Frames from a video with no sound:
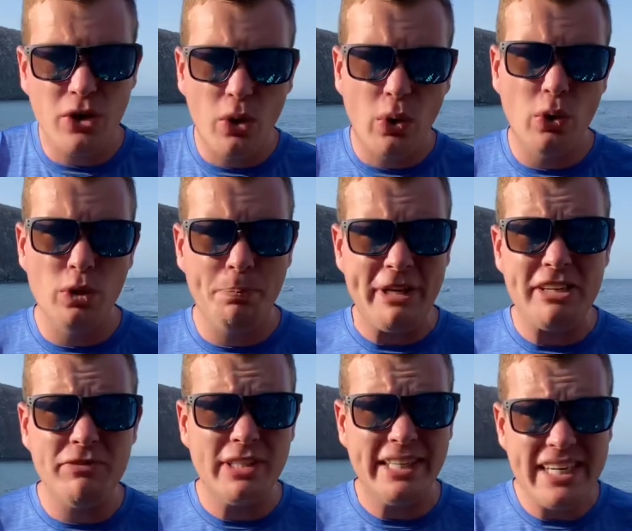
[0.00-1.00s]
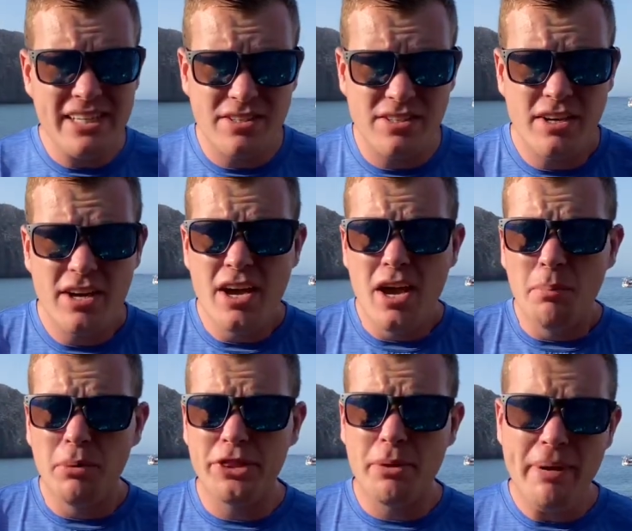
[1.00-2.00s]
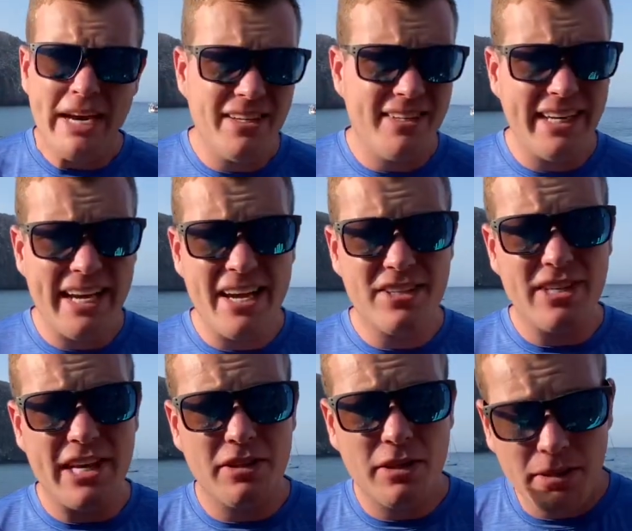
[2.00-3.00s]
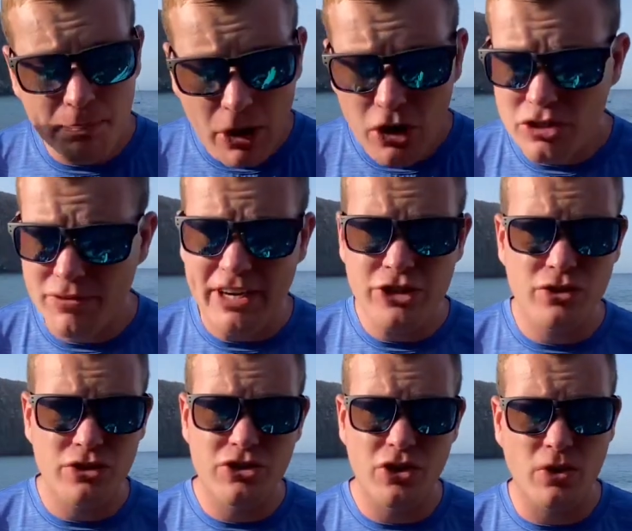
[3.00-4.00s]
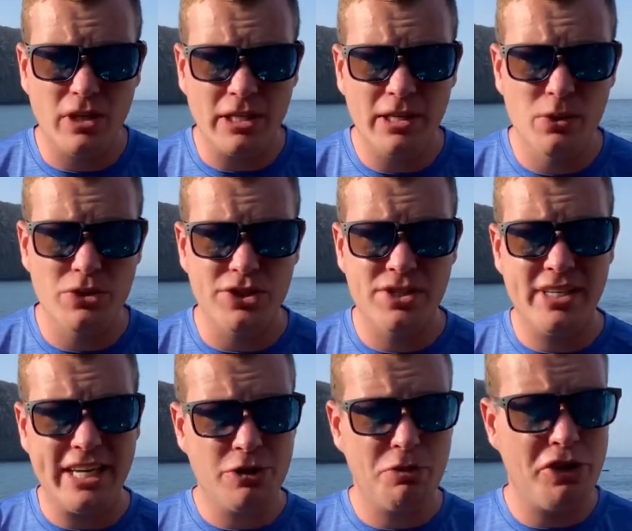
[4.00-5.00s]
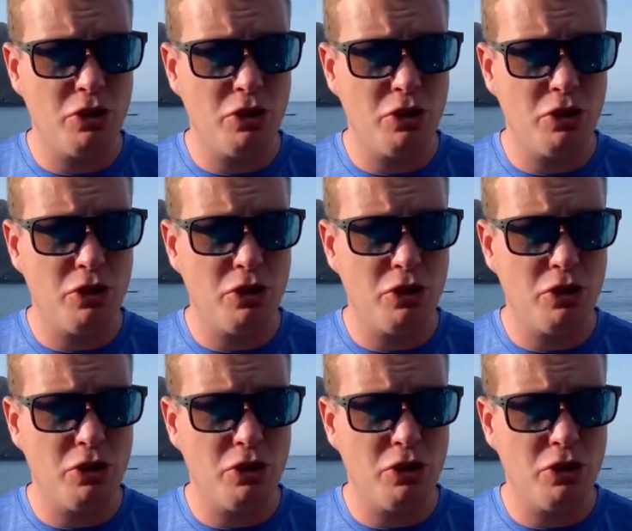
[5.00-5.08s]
all been released, but the main thing is the bars and restaurants are not going to close at 6, which